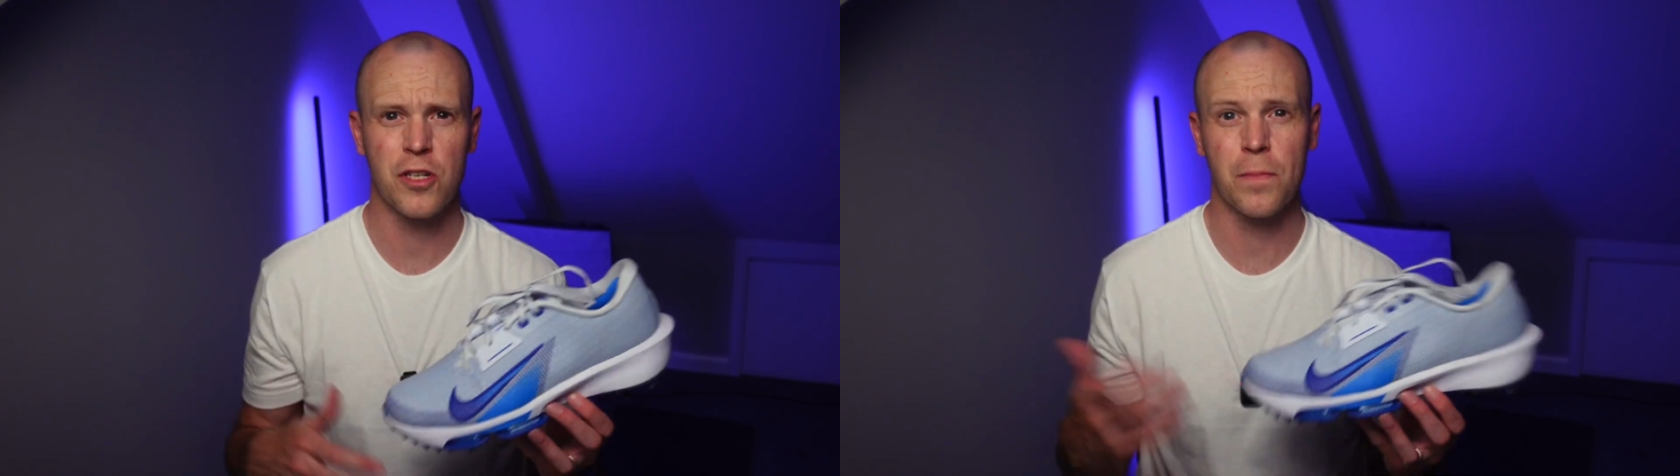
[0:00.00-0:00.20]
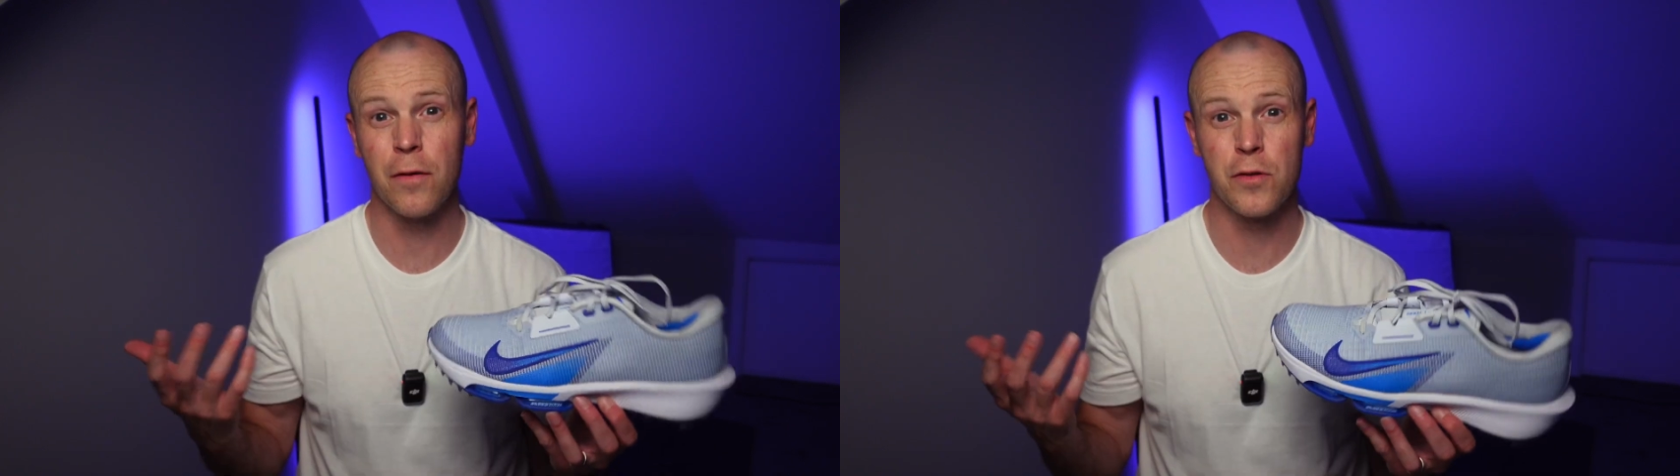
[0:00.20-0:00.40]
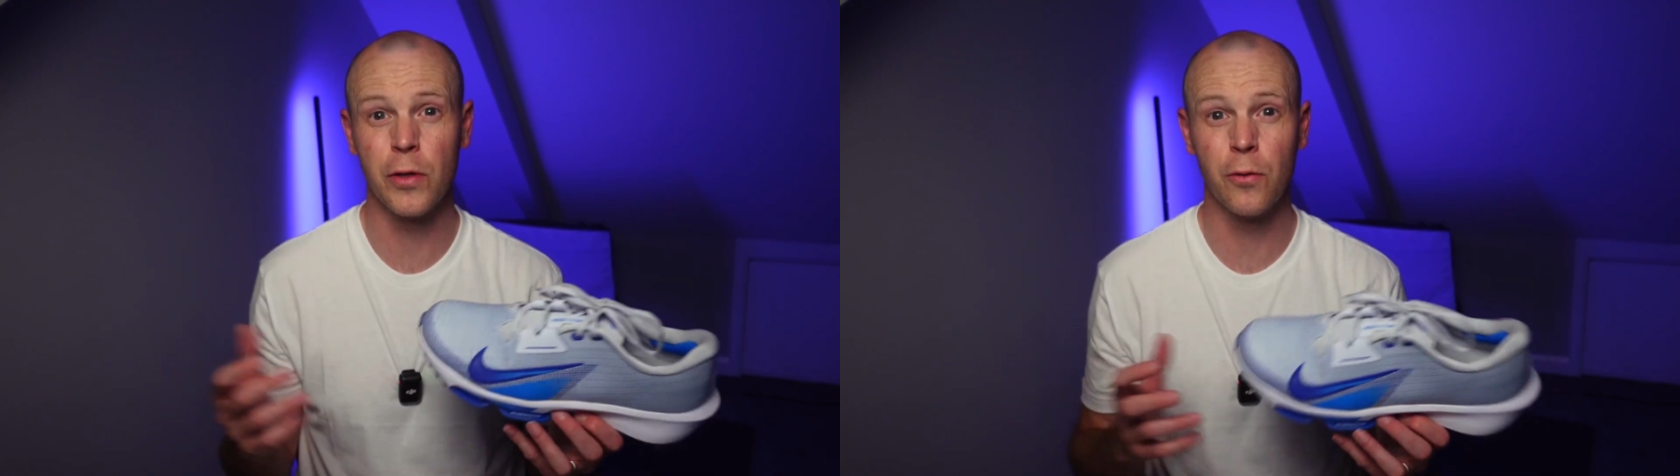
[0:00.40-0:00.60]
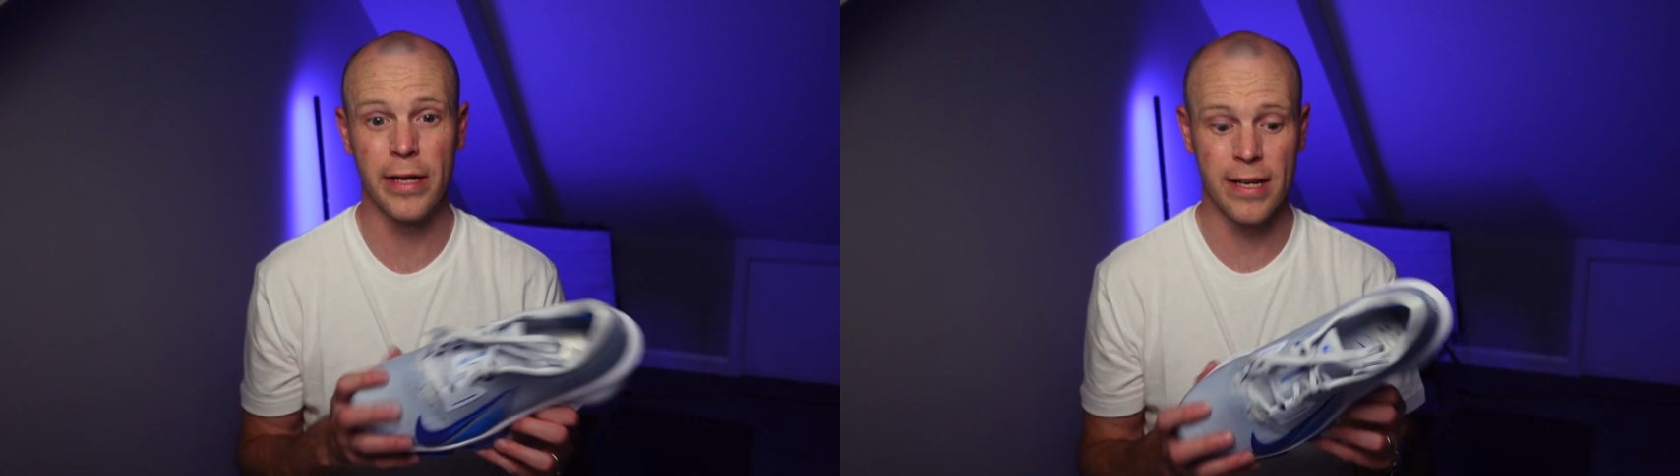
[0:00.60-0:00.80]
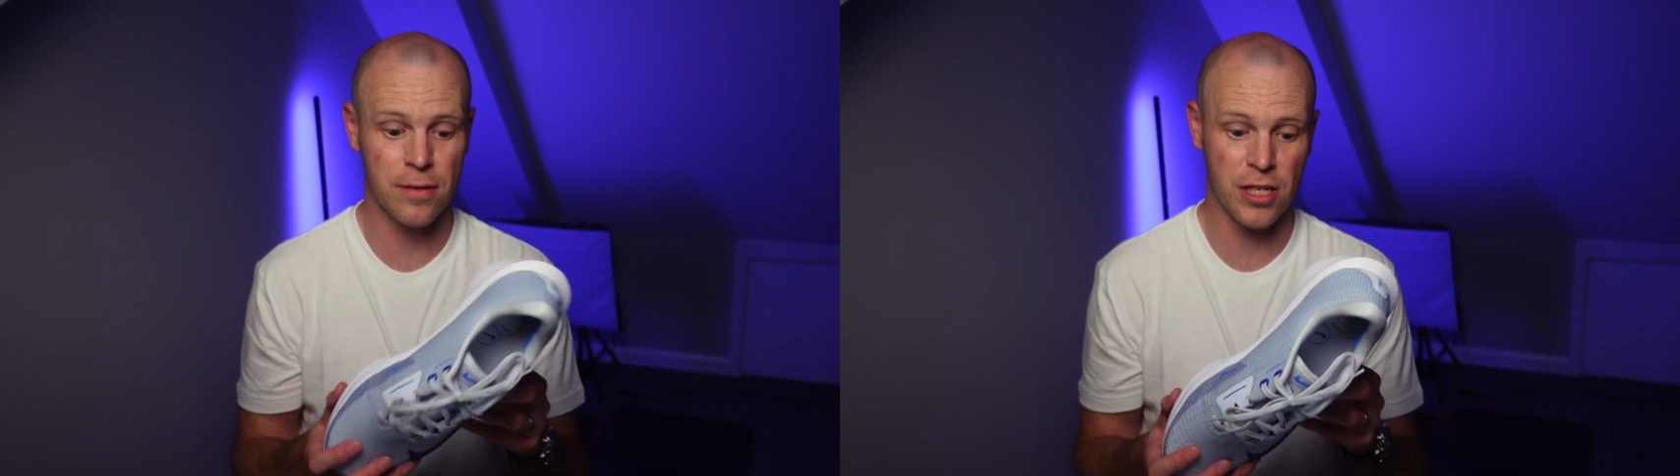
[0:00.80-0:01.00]
I suppose we all
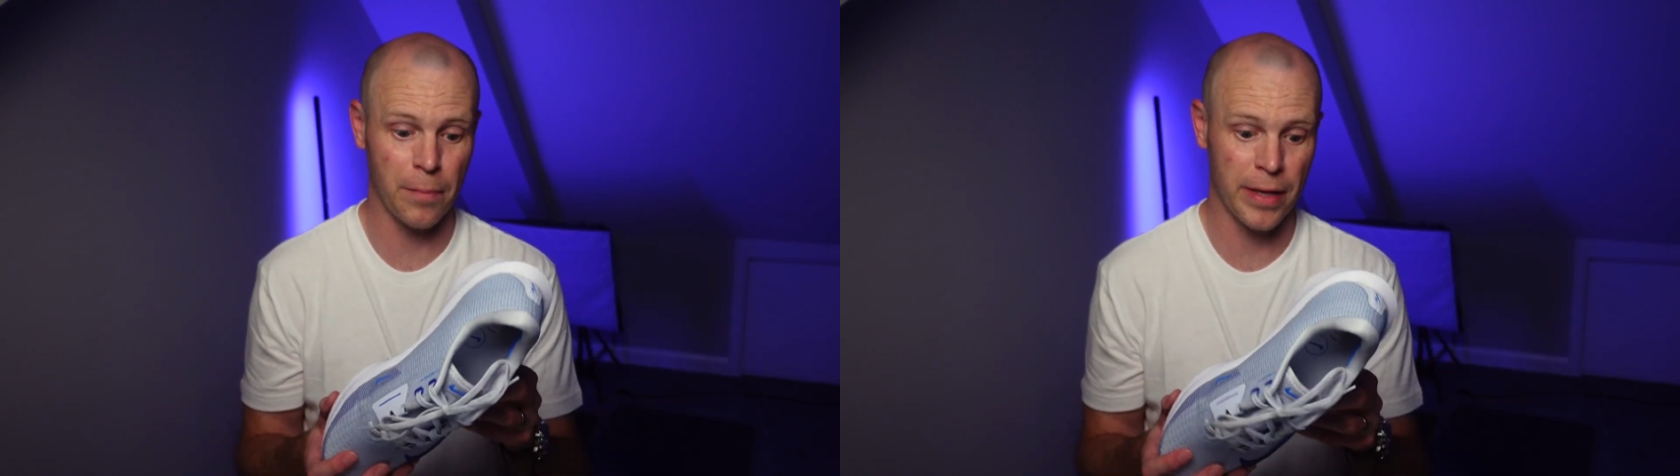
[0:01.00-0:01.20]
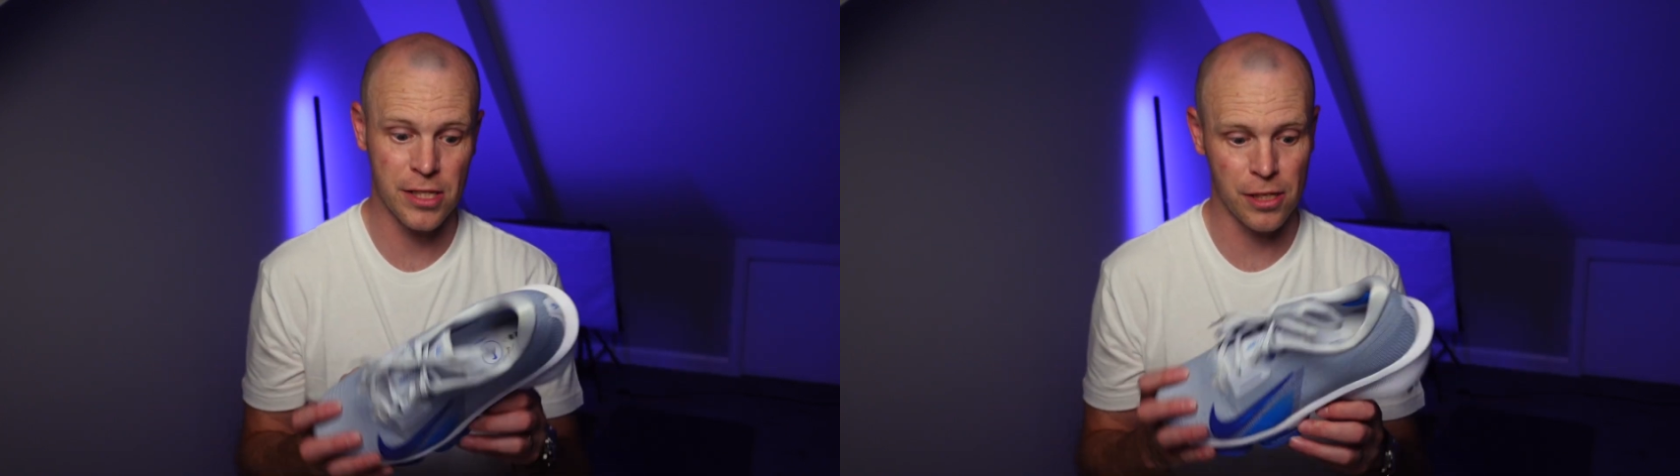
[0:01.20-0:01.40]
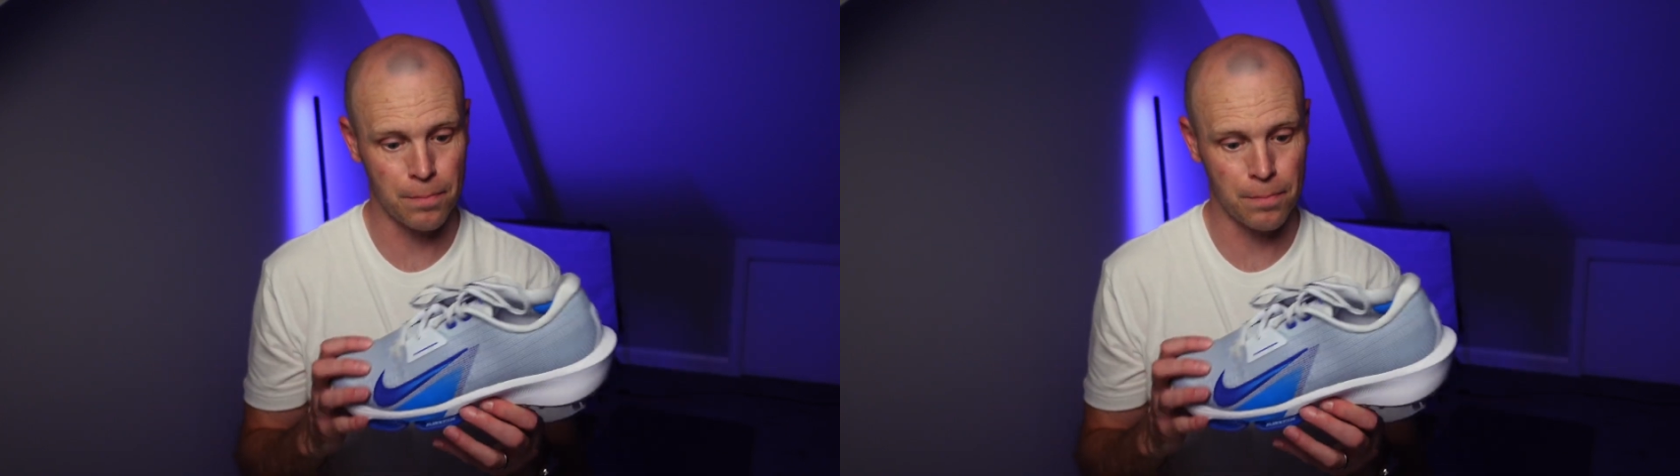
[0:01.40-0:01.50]
need something to